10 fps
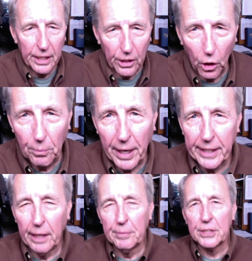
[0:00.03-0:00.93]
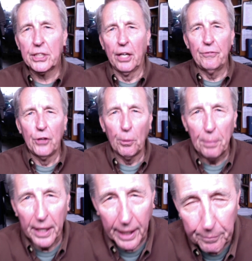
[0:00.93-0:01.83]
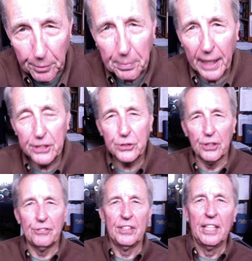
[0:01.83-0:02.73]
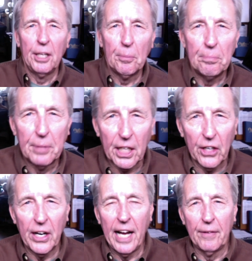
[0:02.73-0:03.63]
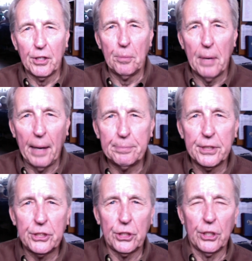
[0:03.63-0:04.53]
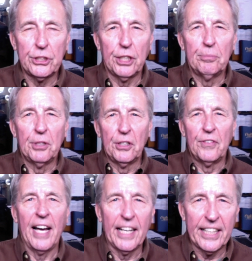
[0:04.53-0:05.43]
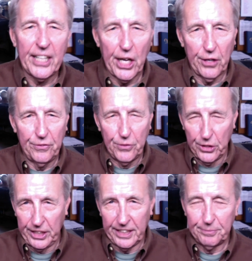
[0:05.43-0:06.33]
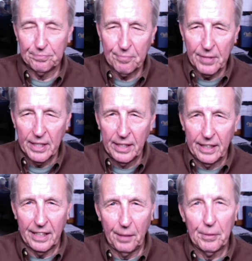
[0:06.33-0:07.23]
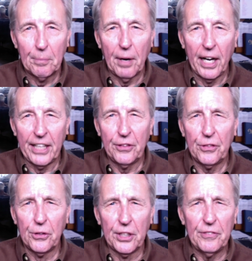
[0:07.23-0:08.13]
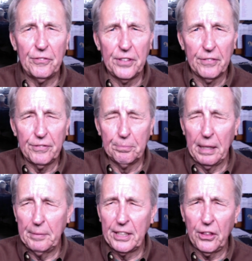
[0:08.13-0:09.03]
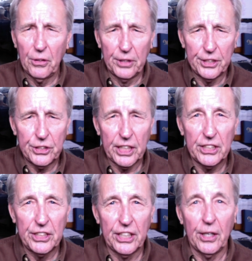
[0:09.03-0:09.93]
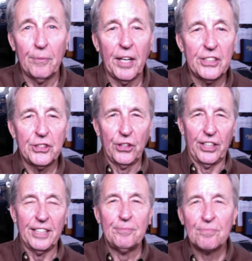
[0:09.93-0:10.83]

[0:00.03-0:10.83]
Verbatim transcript: Hello, my name is Kent Philpott. I'm the pastor of Miller Avenue Baptist Church in Mill Valley, California. I'm in my 35th, maybe 36th year, I'm not sure.